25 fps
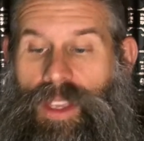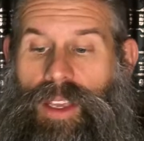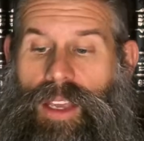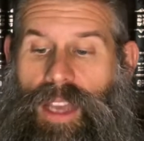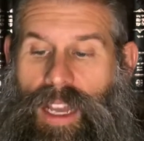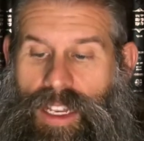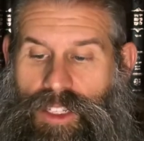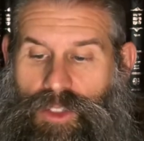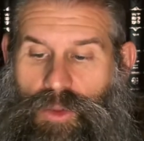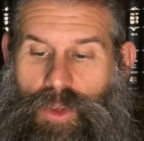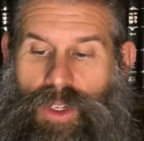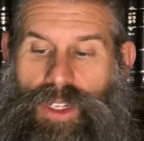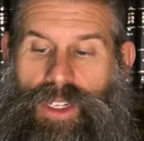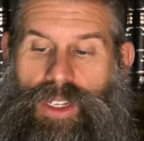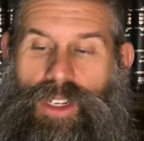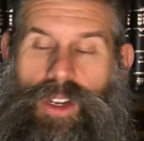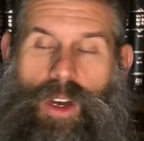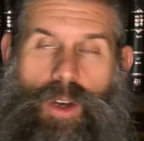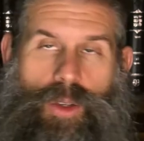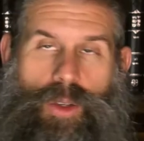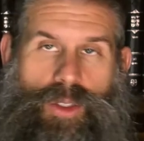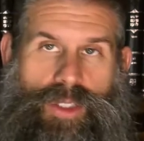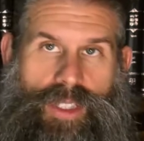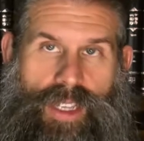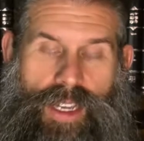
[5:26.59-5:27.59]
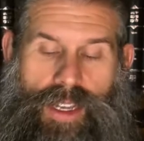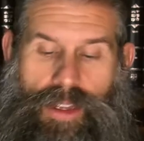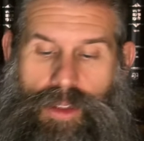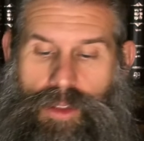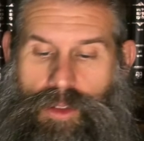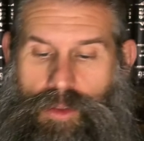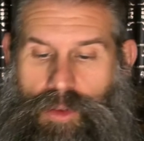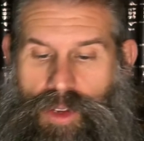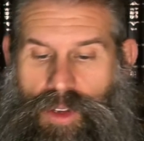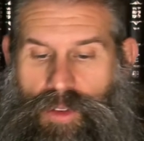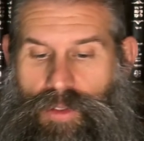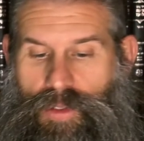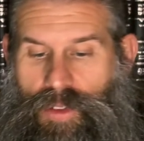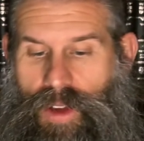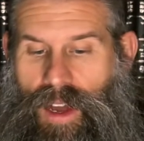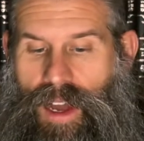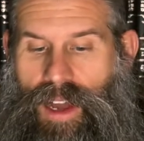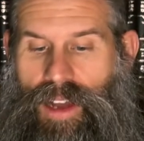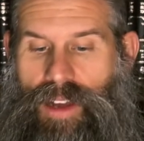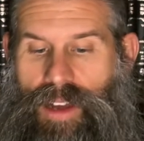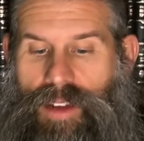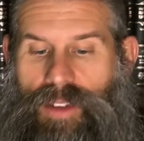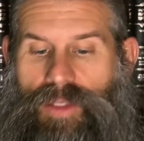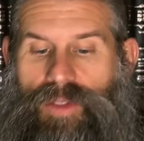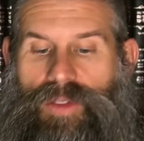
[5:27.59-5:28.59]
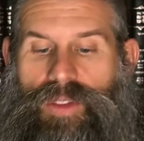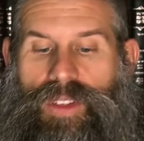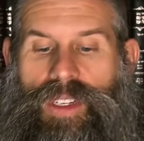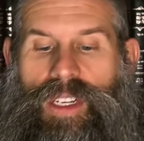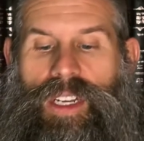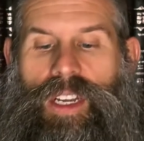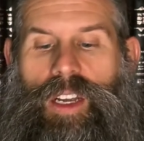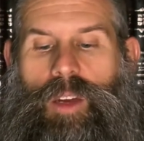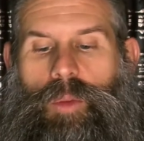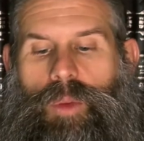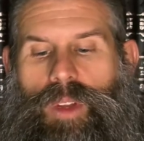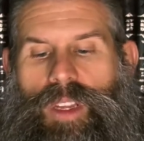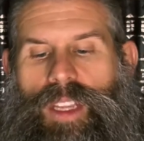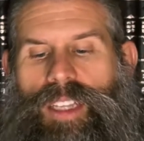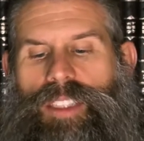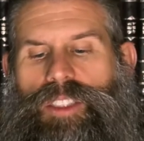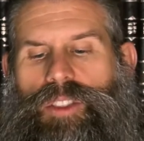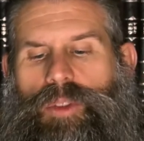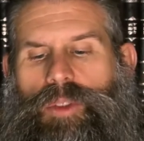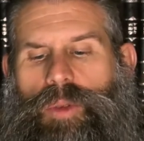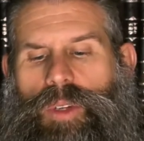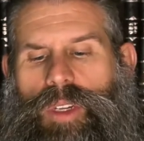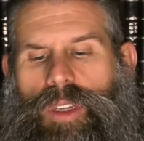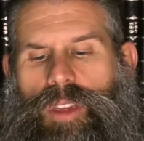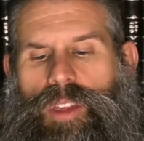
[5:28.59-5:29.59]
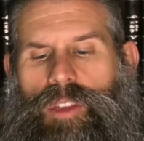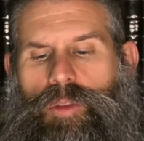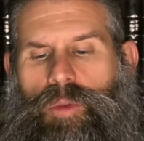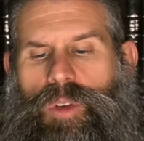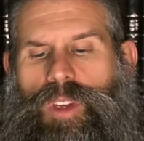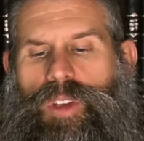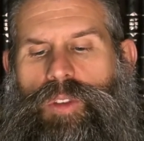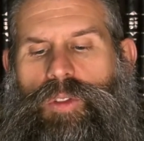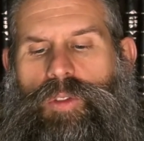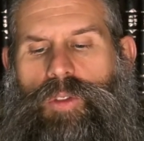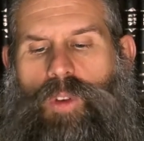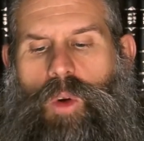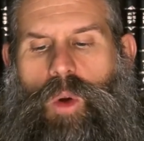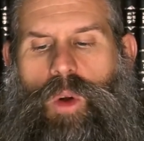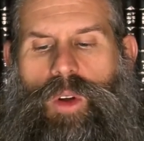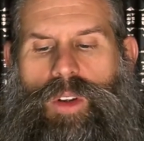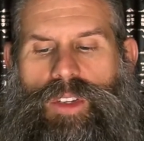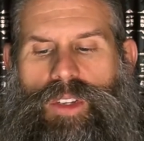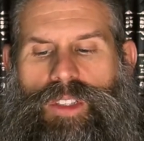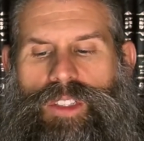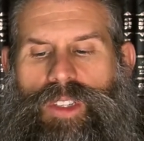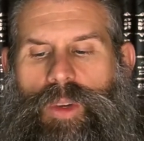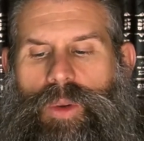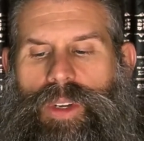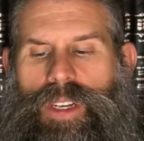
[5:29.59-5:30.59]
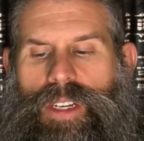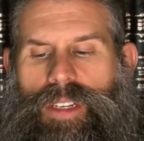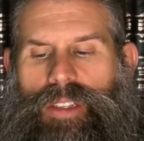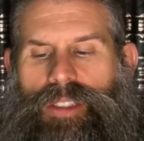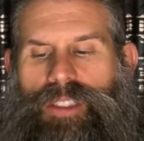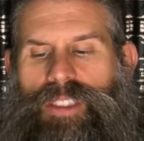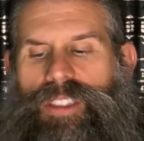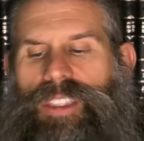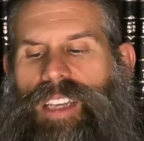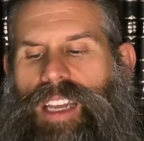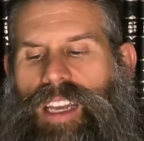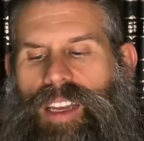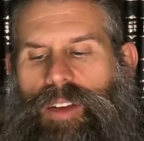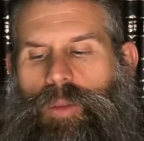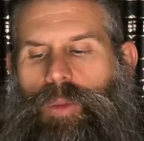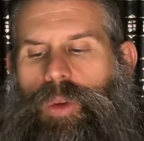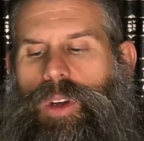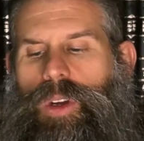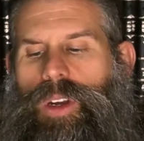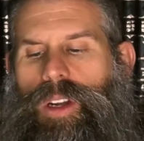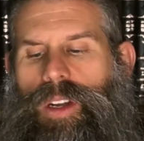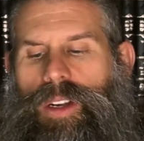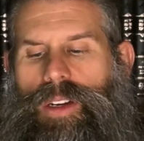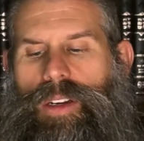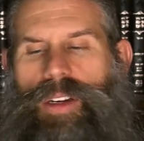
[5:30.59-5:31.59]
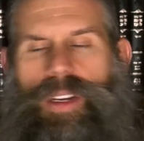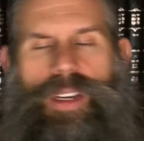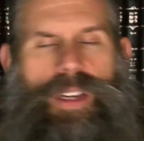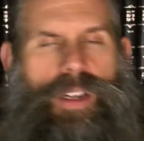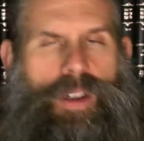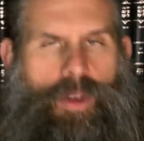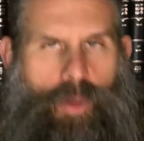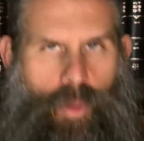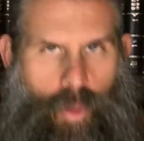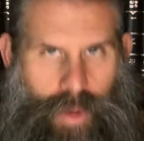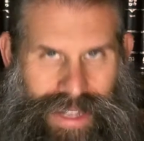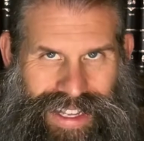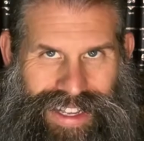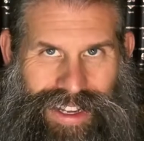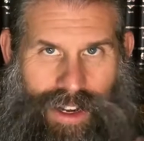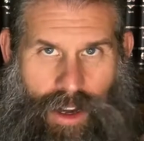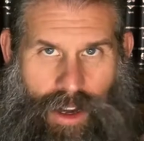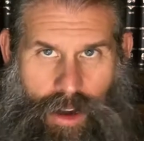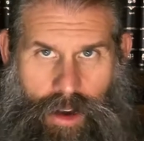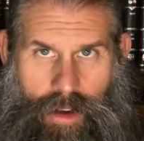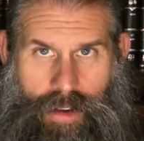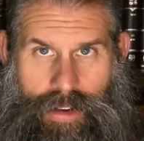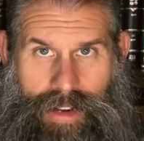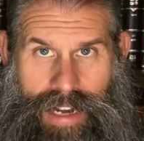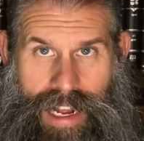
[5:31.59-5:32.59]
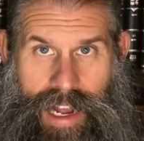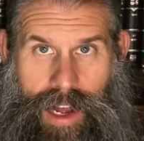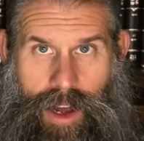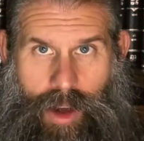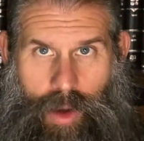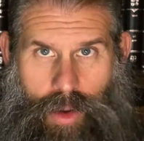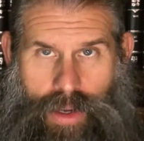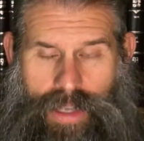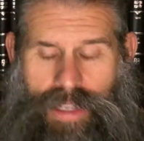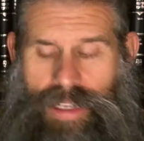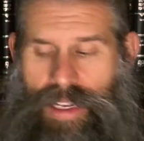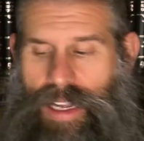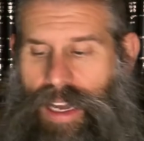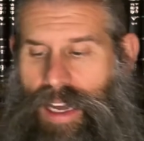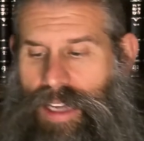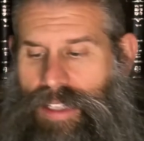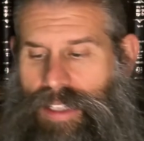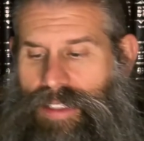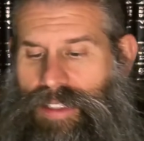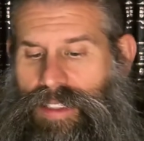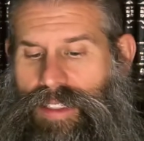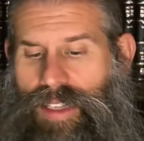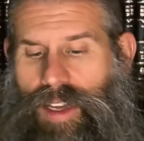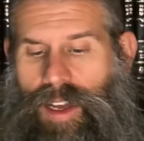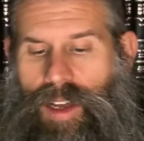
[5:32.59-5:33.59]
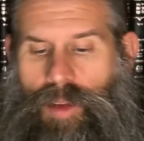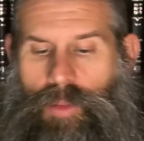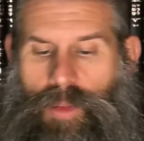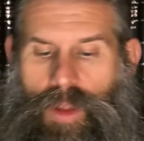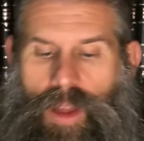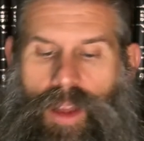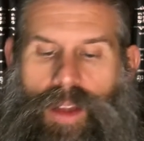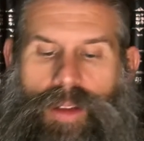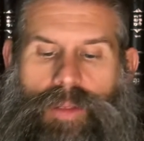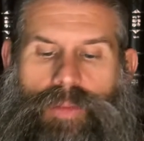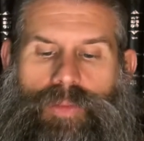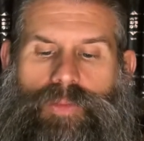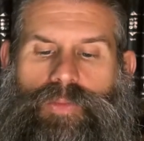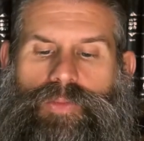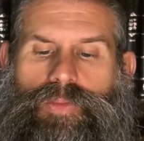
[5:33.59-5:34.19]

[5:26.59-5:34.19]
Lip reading: As written in Hosea 3:5. But let's read 3:4 so we understand where we are now in God's timeline.